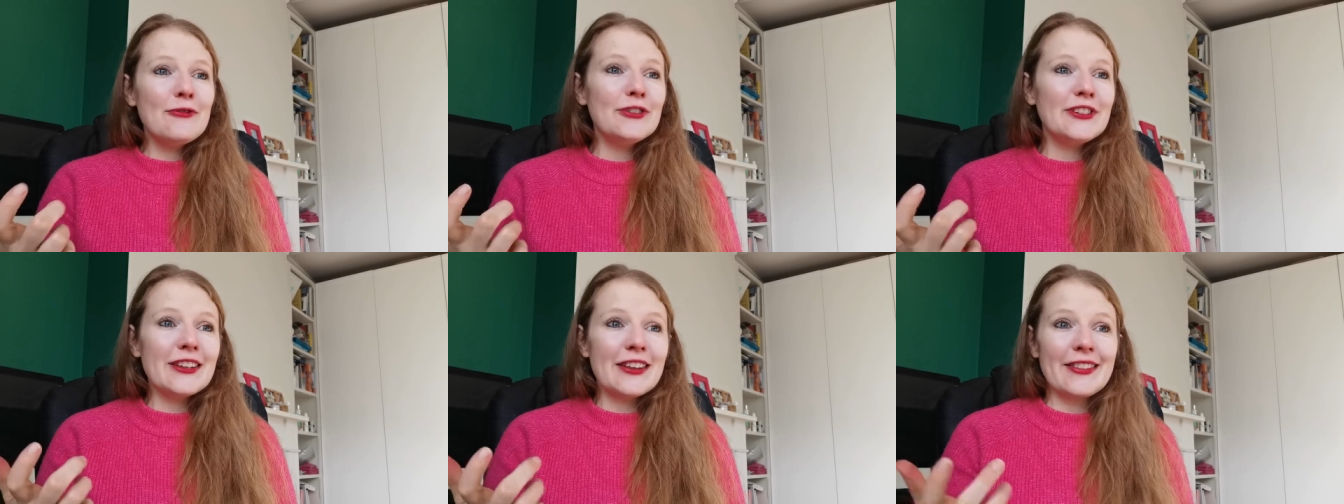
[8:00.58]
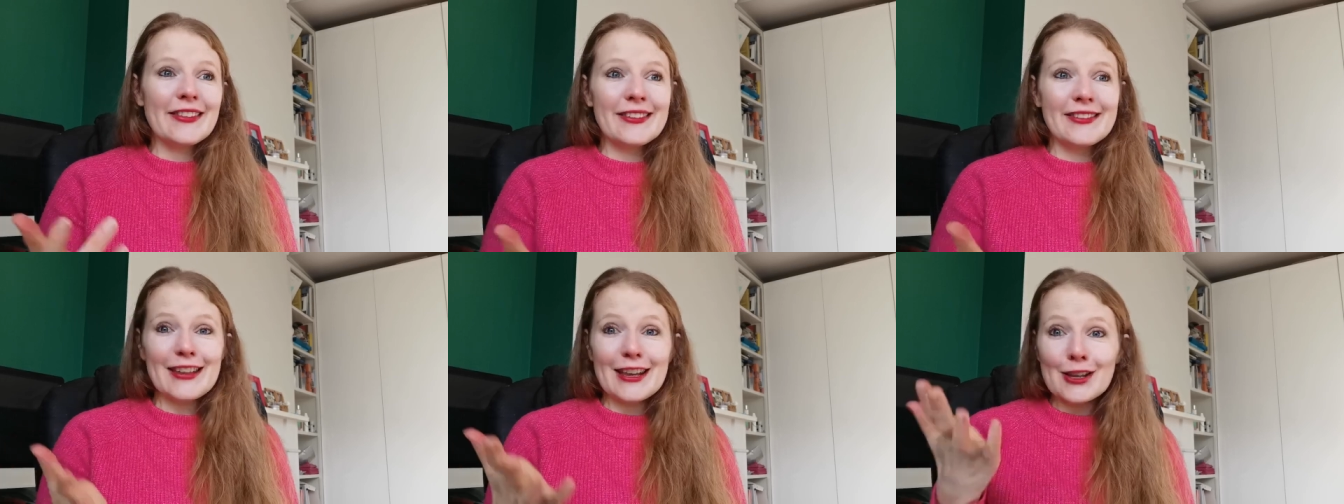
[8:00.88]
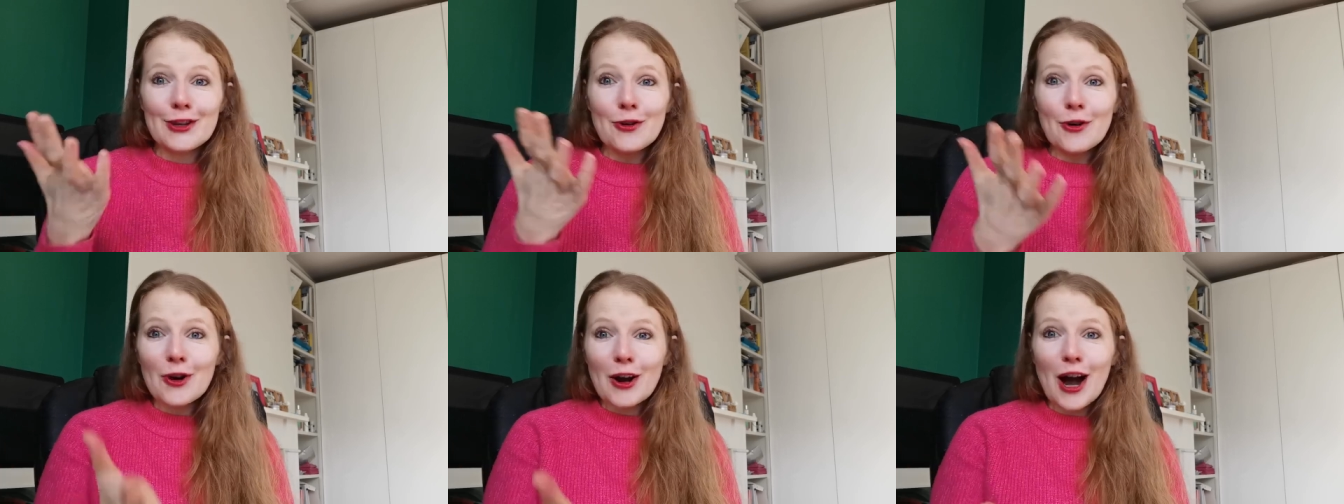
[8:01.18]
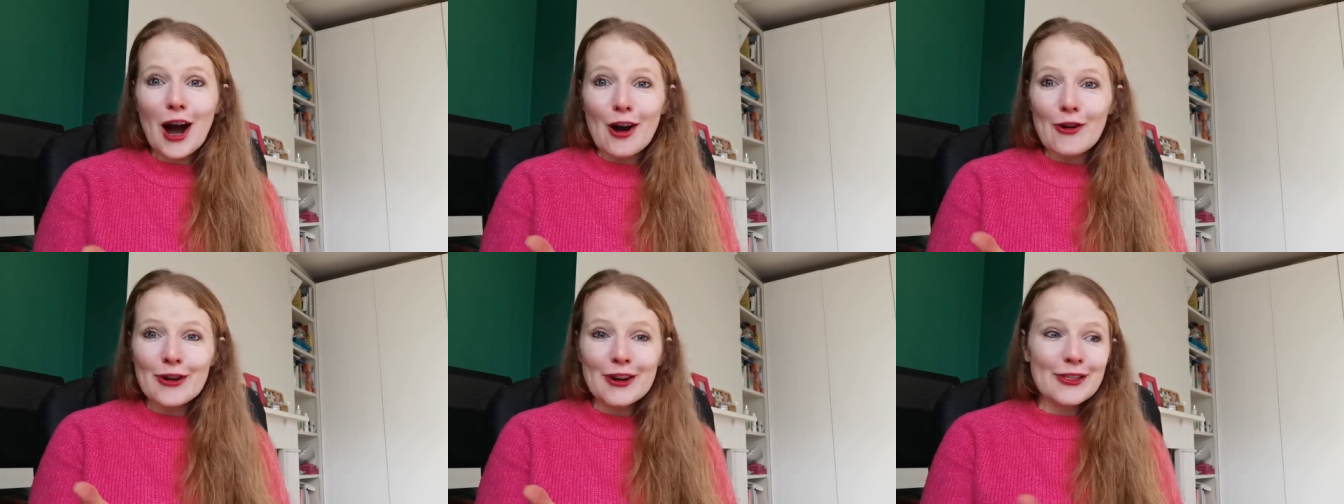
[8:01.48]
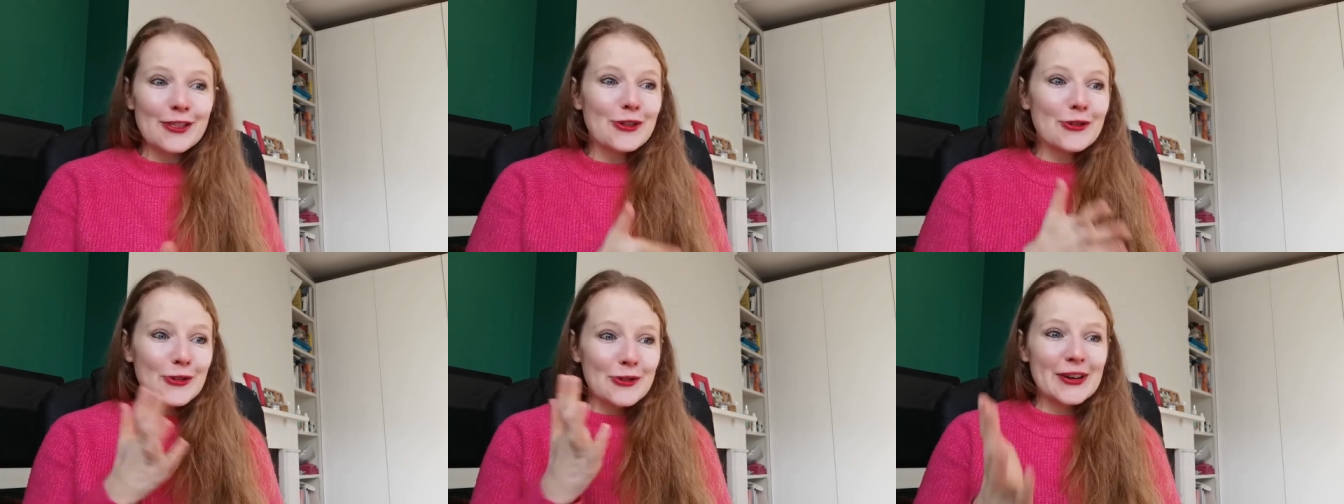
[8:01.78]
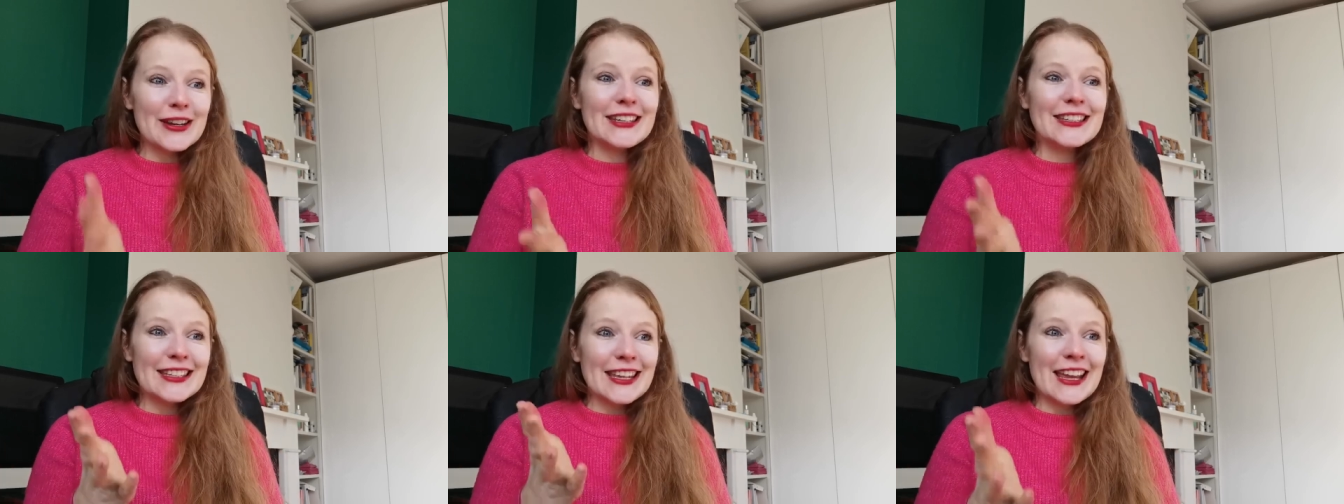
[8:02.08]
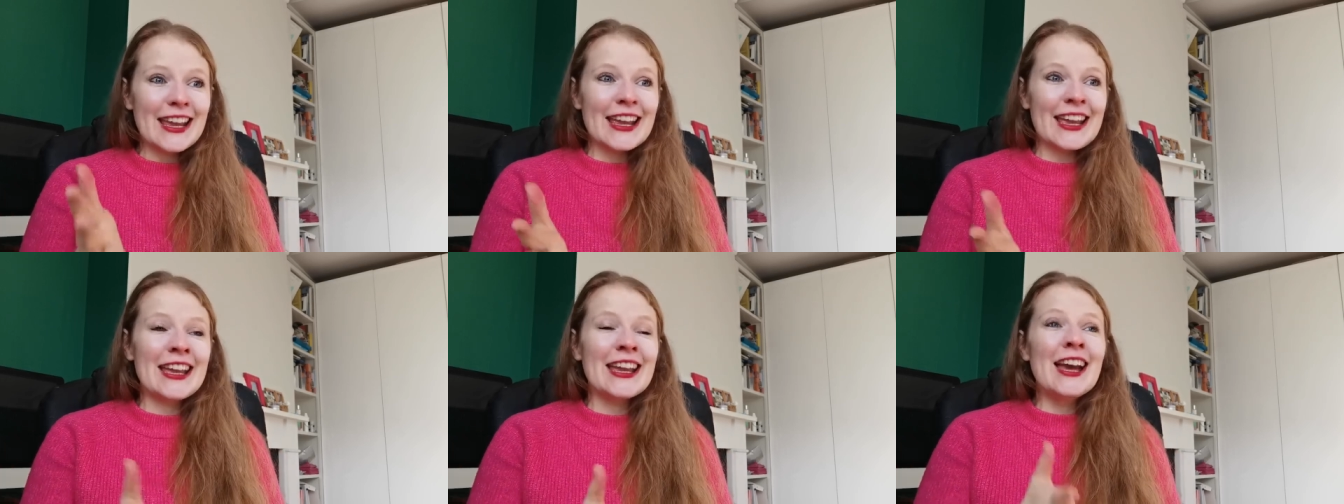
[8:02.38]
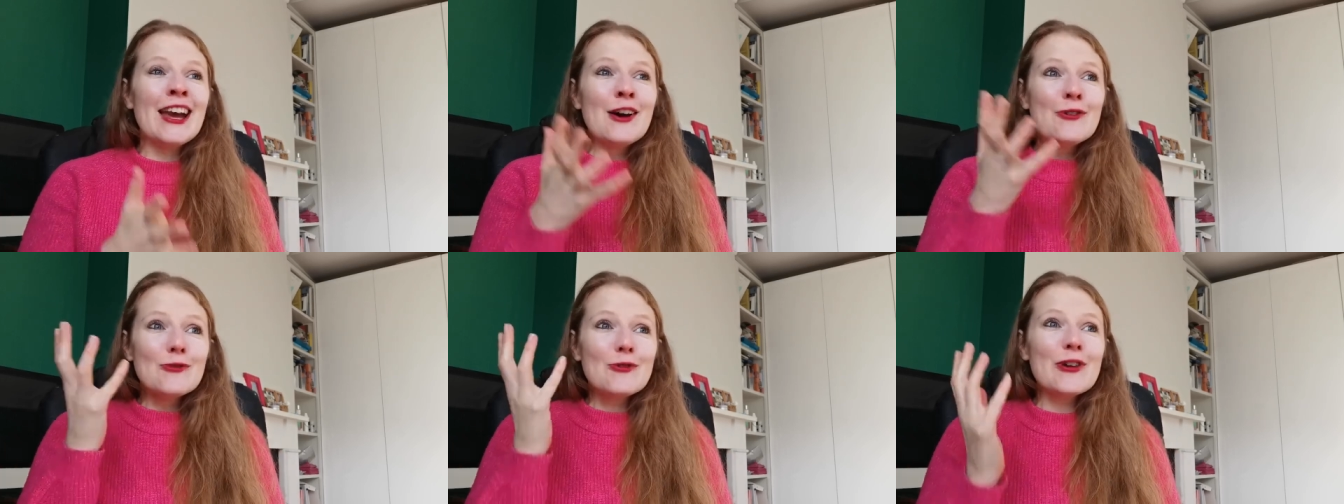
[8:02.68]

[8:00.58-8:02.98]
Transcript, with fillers: evidence in your current 3D